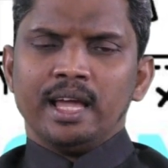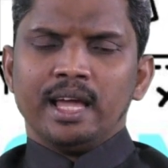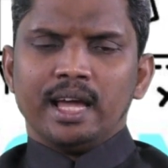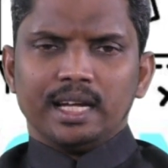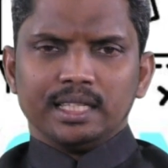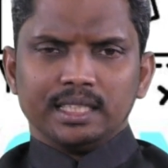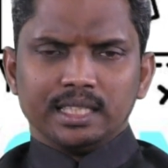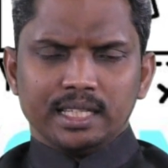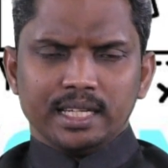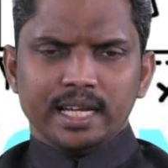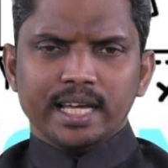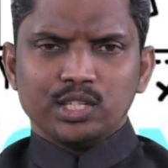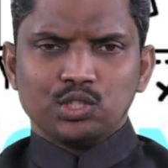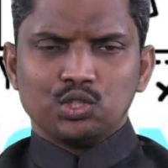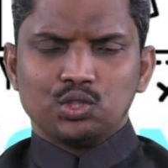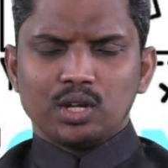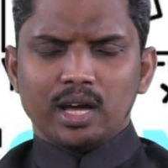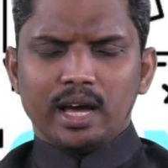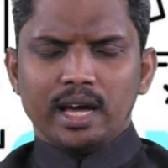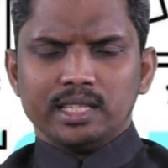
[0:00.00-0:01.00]
And the
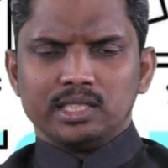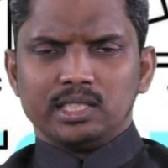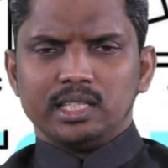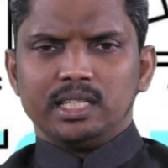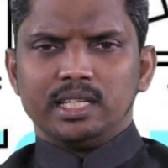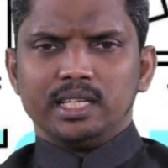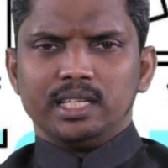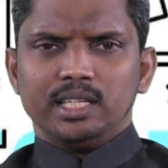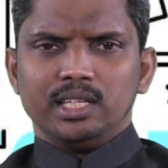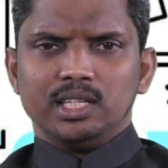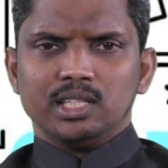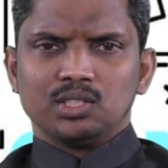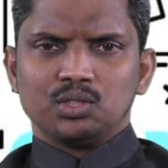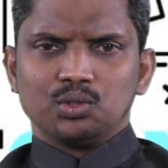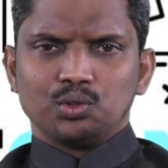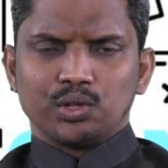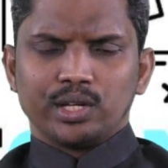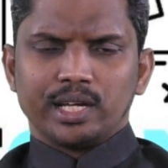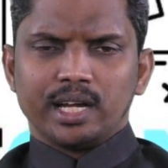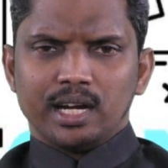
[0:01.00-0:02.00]
next ICT is
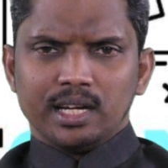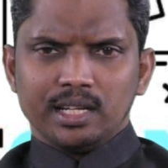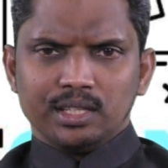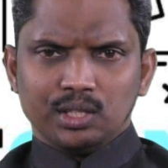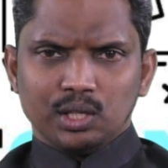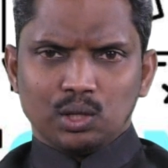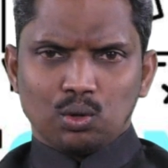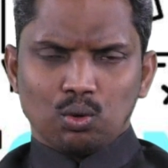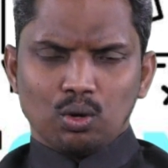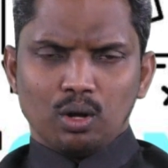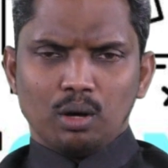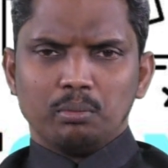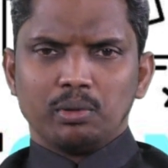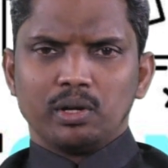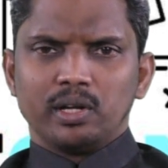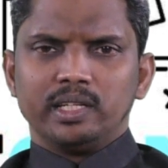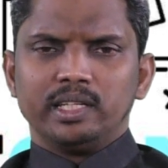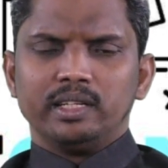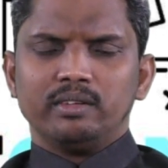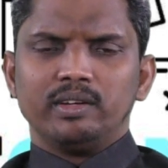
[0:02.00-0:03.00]
regarding the
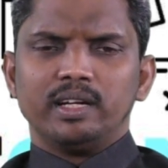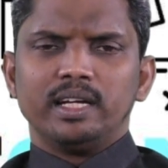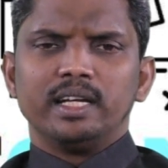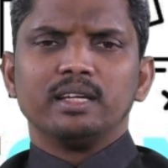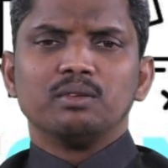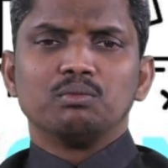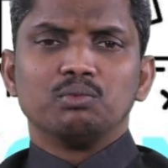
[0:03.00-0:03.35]
collaborative learning,